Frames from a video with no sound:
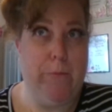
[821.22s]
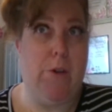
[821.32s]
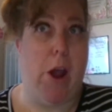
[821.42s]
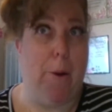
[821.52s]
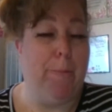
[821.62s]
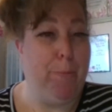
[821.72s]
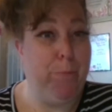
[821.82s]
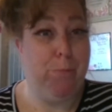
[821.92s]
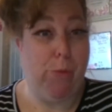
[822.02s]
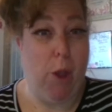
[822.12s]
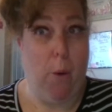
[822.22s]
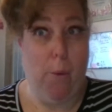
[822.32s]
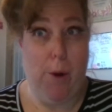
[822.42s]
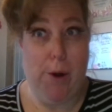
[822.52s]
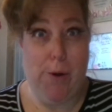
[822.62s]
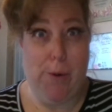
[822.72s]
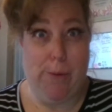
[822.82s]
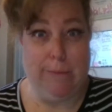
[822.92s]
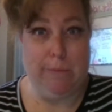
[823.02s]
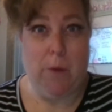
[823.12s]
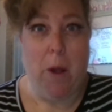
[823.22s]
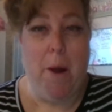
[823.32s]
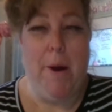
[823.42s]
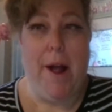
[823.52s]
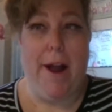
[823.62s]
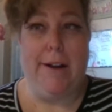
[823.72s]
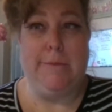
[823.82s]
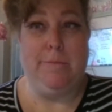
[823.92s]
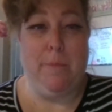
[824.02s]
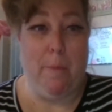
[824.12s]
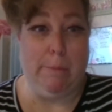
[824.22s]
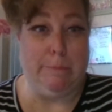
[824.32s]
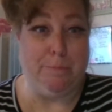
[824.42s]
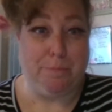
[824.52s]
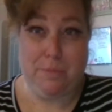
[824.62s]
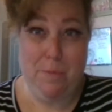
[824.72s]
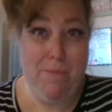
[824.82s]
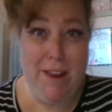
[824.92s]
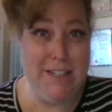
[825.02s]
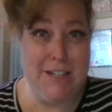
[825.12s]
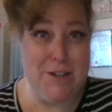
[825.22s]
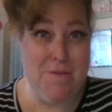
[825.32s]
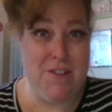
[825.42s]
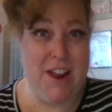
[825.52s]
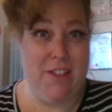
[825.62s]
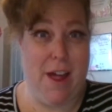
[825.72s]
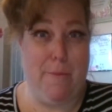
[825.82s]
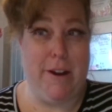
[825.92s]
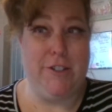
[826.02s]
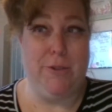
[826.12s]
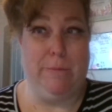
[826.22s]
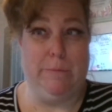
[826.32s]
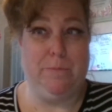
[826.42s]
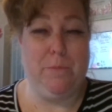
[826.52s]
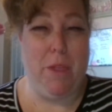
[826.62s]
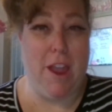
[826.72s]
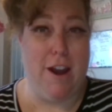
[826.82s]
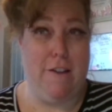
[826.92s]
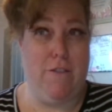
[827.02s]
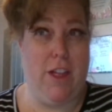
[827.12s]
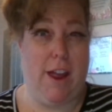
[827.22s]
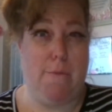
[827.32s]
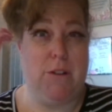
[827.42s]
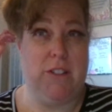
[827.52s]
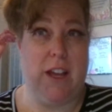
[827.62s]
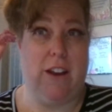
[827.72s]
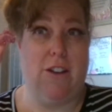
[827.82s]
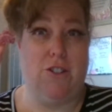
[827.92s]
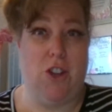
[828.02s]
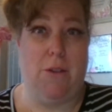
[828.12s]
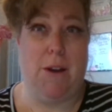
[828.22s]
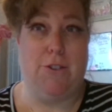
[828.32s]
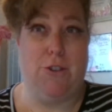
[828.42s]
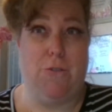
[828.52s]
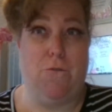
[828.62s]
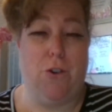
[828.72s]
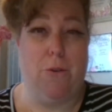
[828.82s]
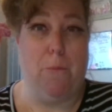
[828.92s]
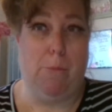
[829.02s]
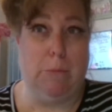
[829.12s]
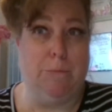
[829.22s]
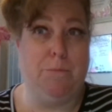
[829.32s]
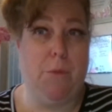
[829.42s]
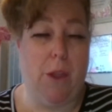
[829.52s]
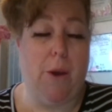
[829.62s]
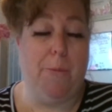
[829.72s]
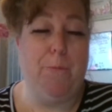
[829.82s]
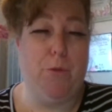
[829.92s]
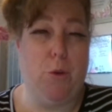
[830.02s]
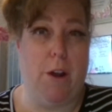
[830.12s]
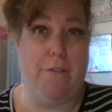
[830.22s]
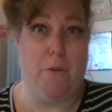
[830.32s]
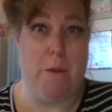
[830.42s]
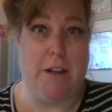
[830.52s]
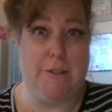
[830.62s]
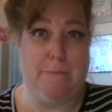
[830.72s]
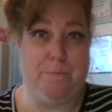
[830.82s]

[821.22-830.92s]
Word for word: yeah, woo! Um, it doesn't even take that much, and I feel like I've been sucking on Jelly Rancher for quite a few minutes